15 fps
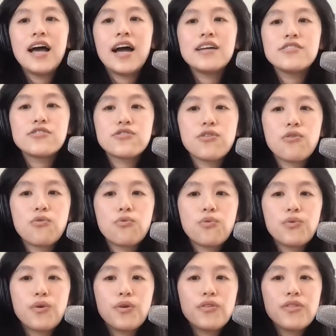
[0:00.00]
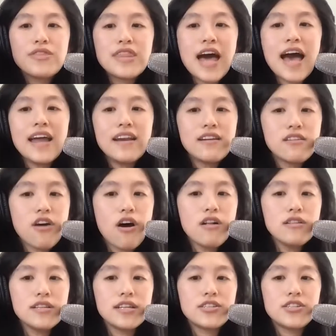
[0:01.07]
And so that
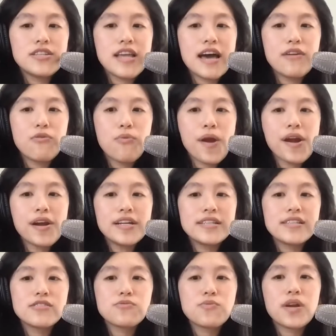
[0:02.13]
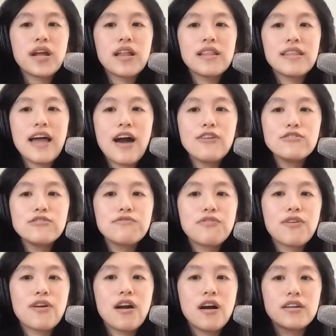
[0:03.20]
knowledge and that awareness is what allows
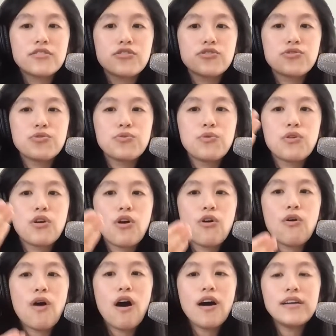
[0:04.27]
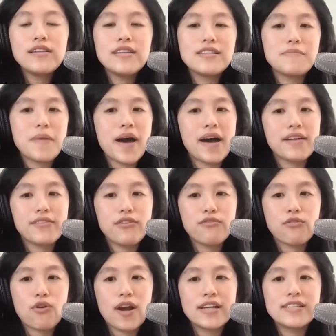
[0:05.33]
for us to go on this path
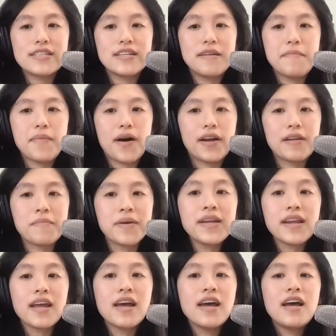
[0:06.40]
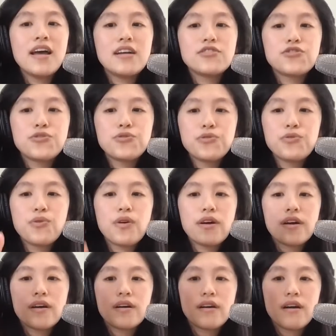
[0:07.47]
of Christed embodiment, to
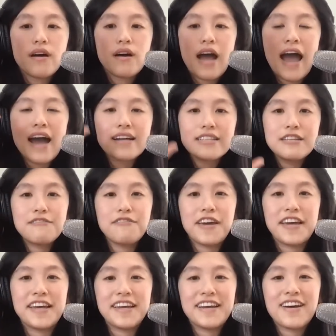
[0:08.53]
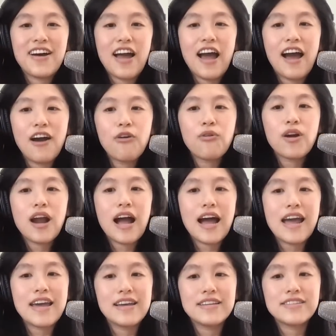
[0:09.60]
activate our
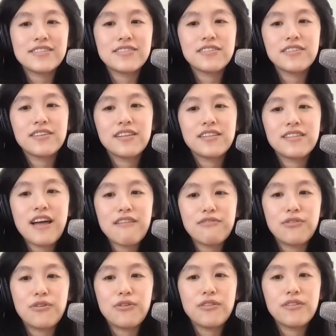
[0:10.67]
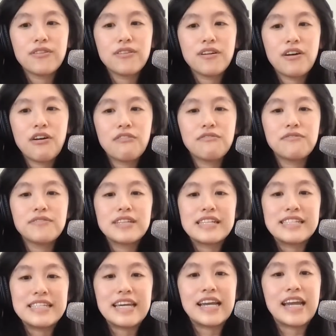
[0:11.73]
highest level of
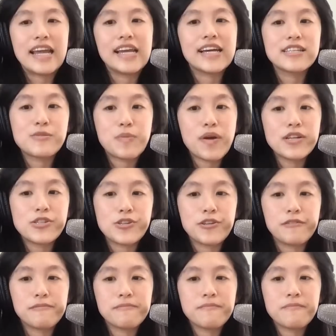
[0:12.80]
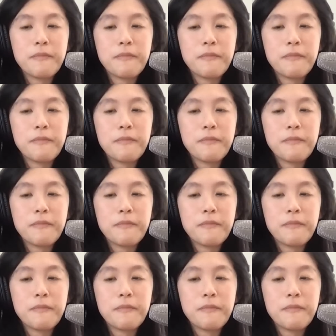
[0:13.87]
DNA expression,